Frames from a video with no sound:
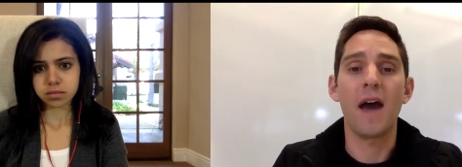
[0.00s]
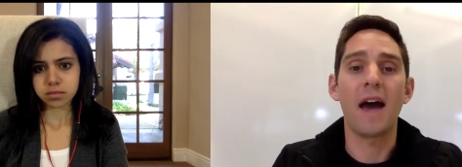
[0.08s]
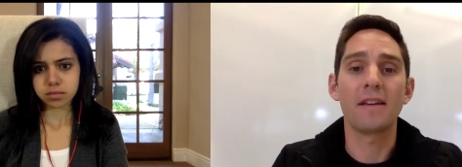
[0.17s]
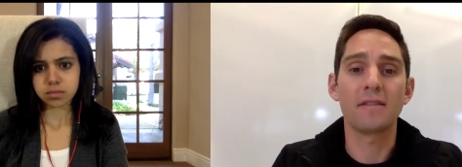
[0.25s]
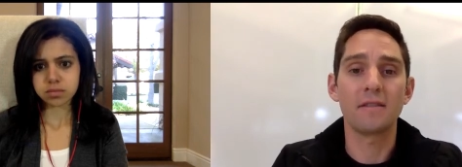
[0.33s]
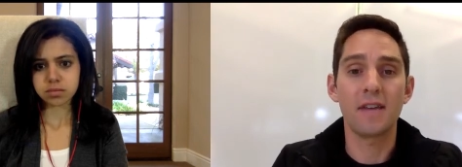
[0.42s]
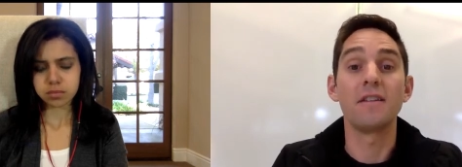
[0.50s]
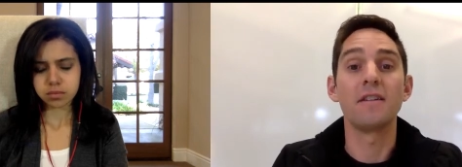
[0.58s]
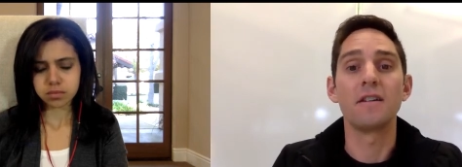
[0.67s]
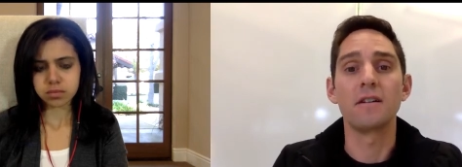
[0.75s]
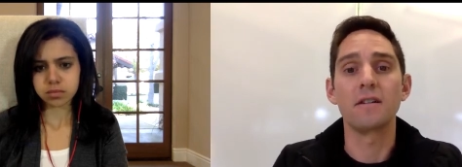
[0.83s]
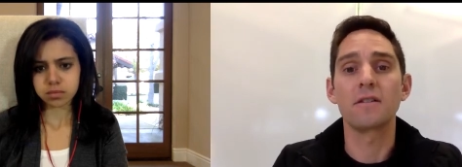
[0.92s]
Speaker 1: past 10
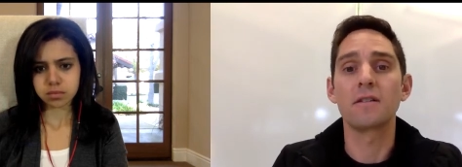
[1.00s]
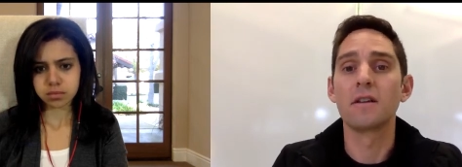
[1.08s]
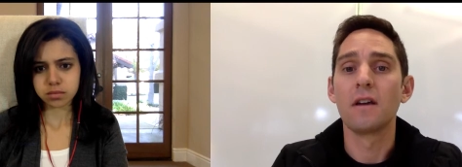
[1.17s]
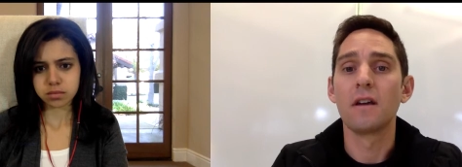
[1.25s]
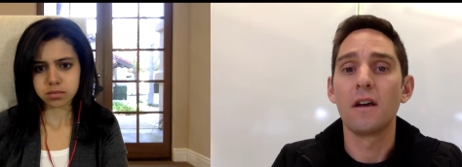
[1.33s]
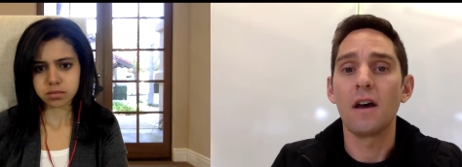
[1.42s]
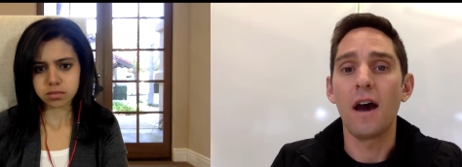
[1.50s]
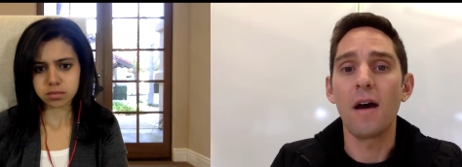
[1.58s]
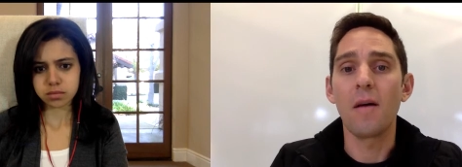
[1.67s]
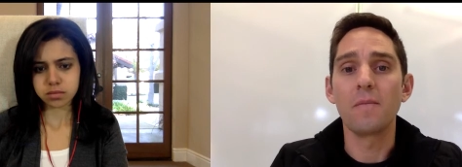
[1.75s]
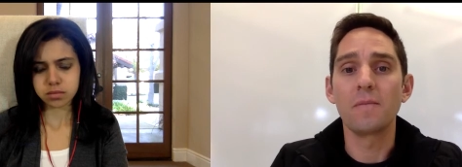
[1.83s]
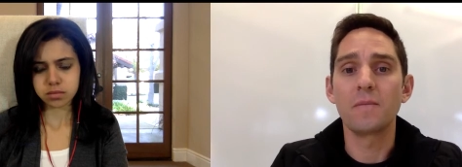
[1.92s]
years.
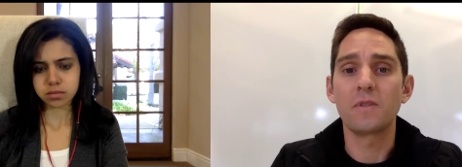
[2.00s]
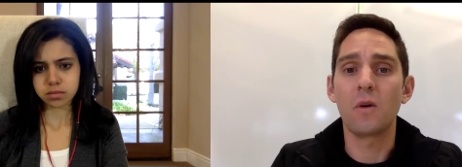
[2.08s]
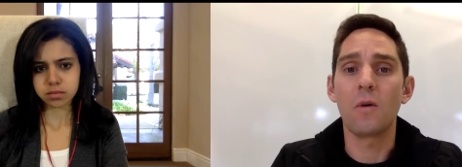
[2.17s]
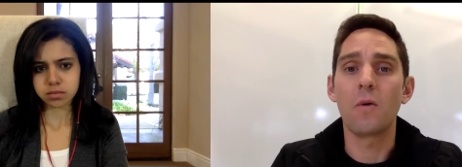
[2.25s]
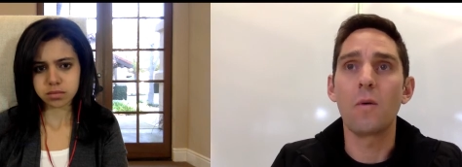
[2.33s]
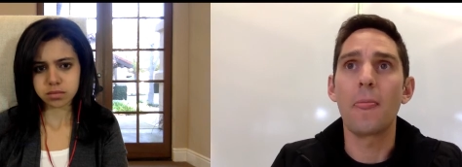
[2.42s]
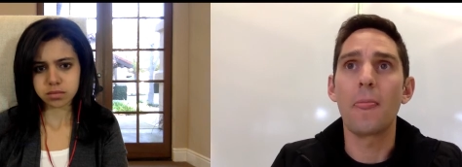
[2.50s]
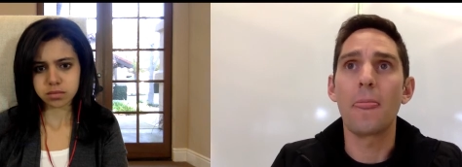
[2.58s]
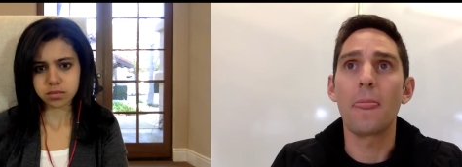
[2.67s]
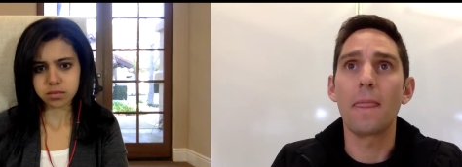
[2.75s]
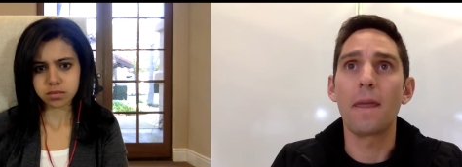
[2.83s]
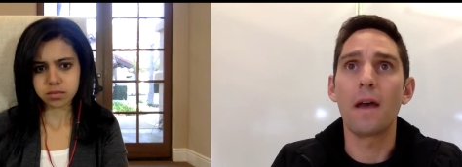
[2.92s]
So
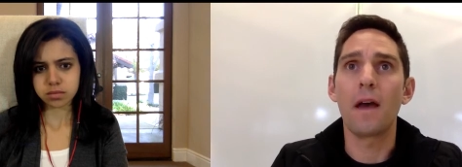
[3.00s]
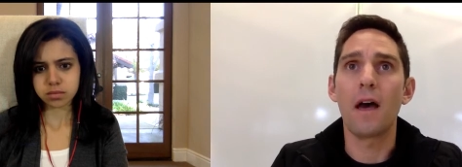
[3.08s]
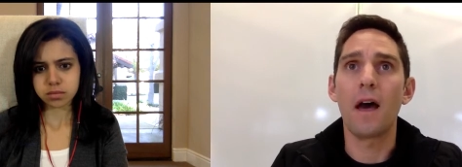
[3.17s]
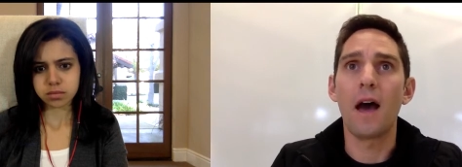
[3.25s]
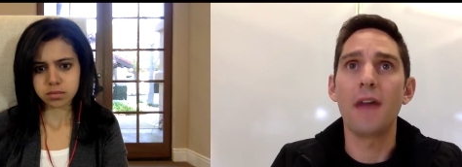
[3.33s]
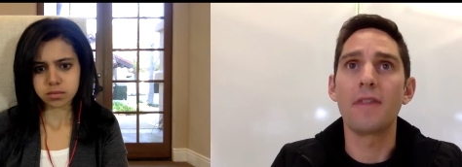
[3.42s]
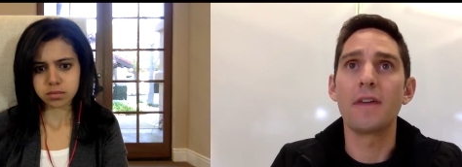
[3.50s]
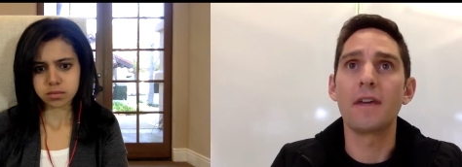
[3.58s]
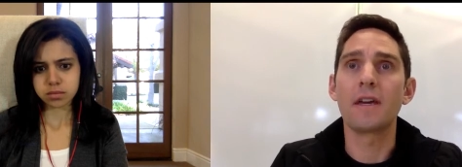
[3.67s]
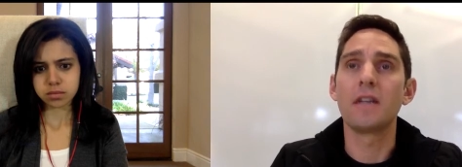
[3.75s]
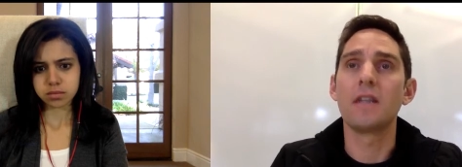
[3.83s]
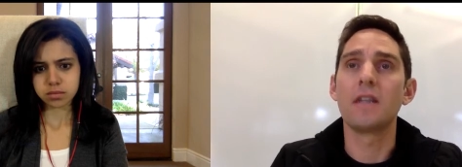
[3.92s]
I think
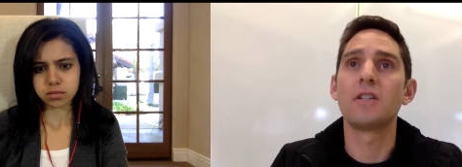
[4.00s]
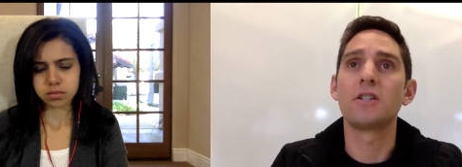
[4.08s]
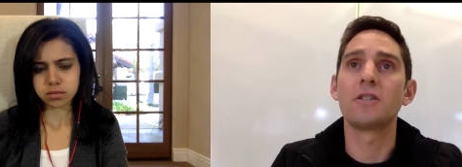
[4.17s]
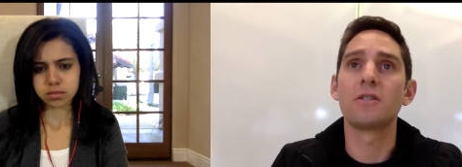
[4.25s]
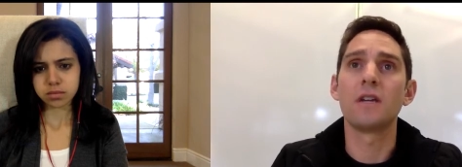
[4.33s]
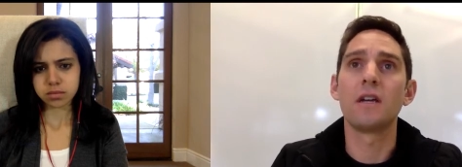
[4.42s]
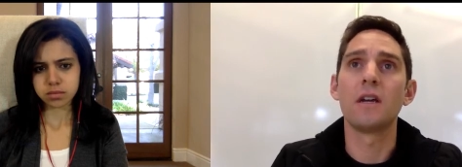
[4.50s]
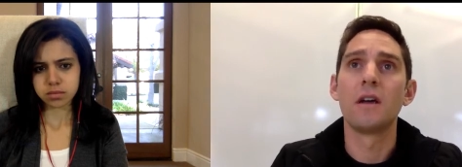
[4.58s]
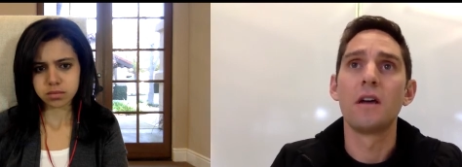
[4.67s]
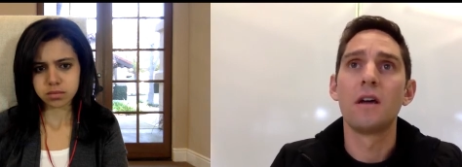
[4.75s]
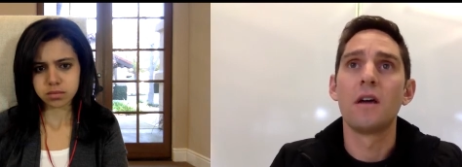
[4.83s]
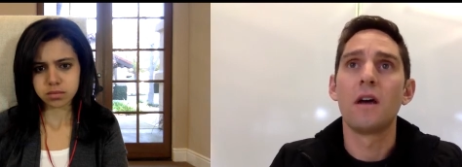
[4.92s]
initially
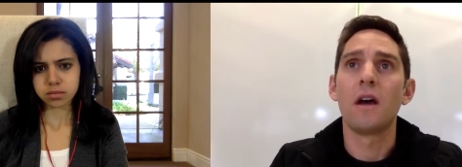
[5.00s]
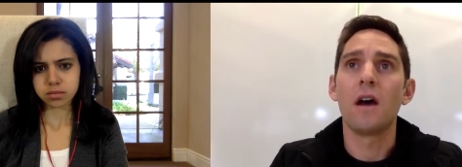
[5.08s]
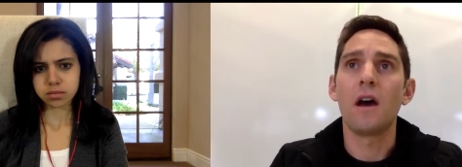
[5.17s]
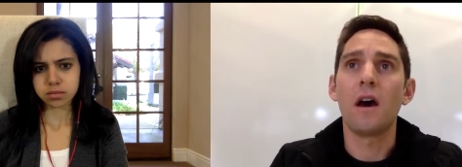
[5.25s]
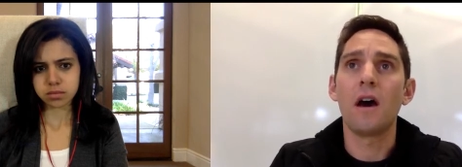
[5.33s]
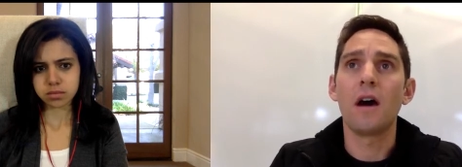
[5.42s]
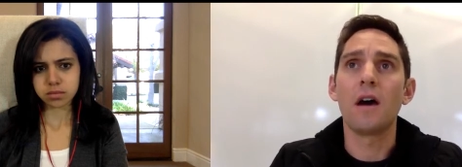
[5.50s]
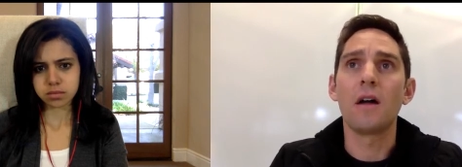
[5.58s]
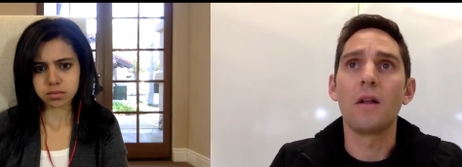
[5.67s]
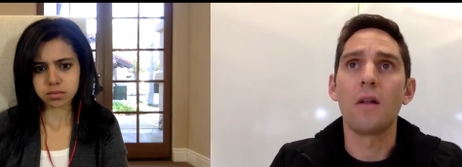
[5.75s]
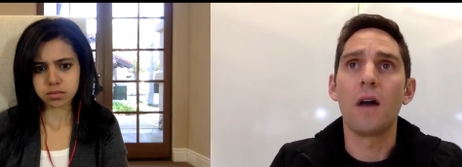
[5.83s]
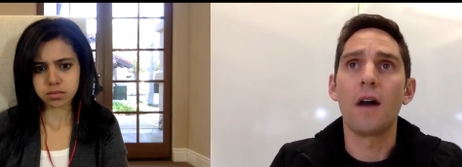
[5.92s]

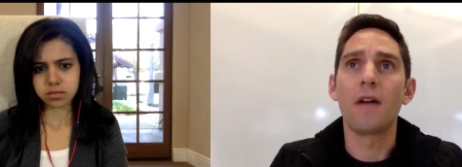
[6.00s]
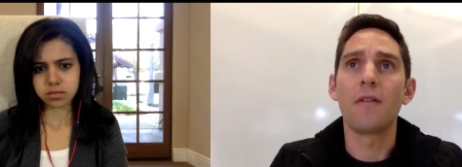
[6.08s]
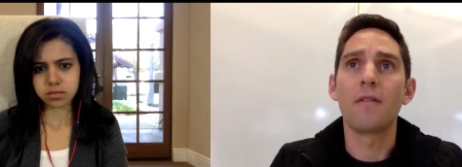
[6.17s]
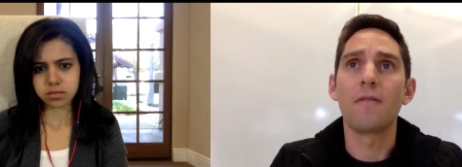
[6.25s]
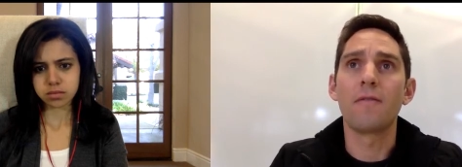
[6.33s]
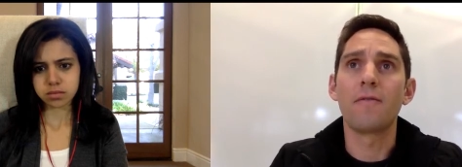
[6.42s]
a lot of